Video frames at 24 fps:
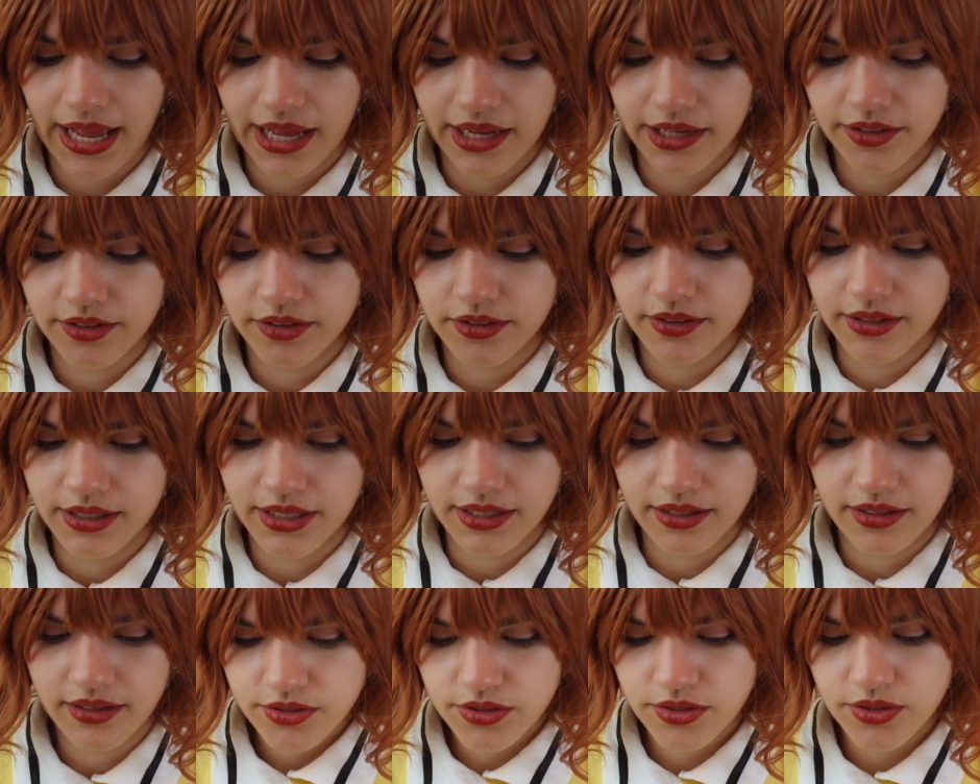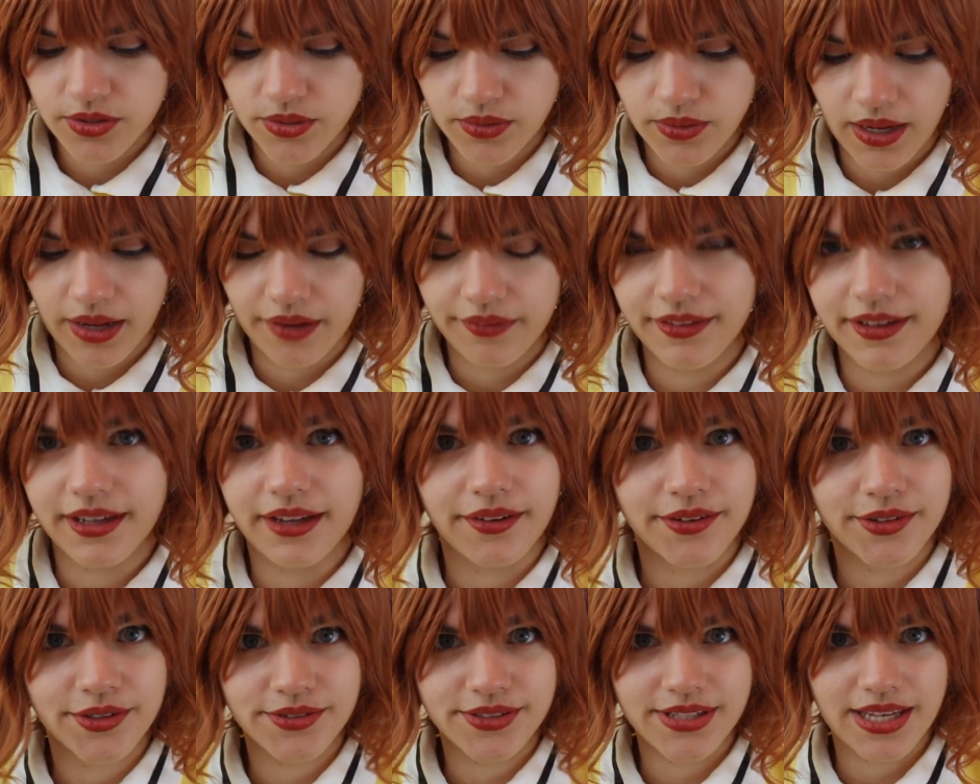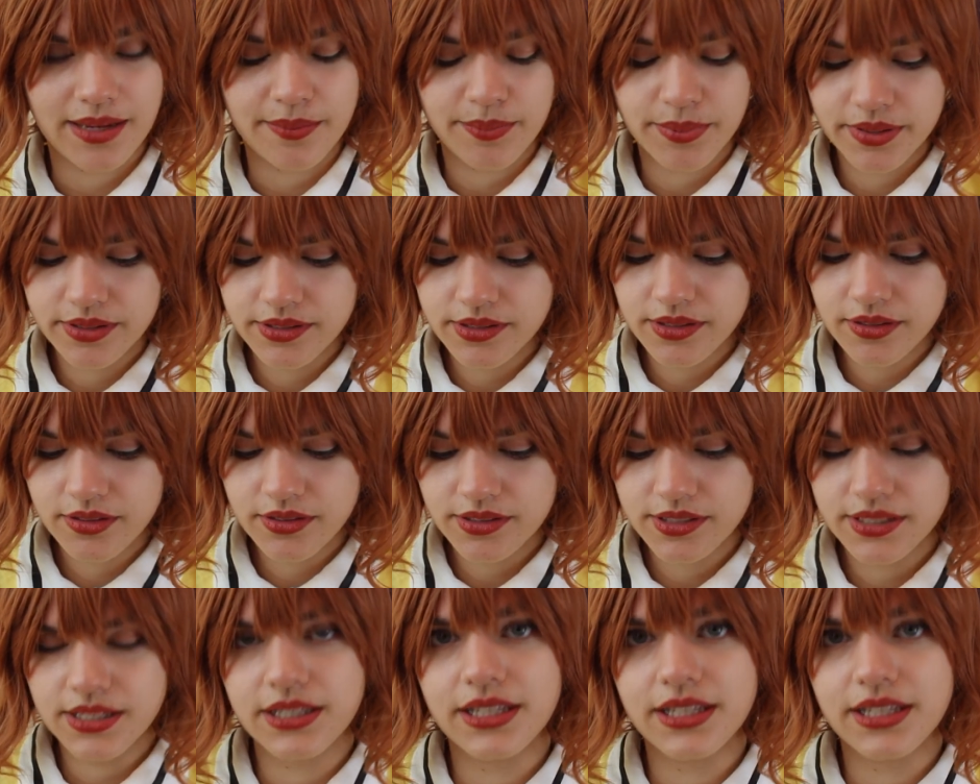accurate to how the character's aprons looks,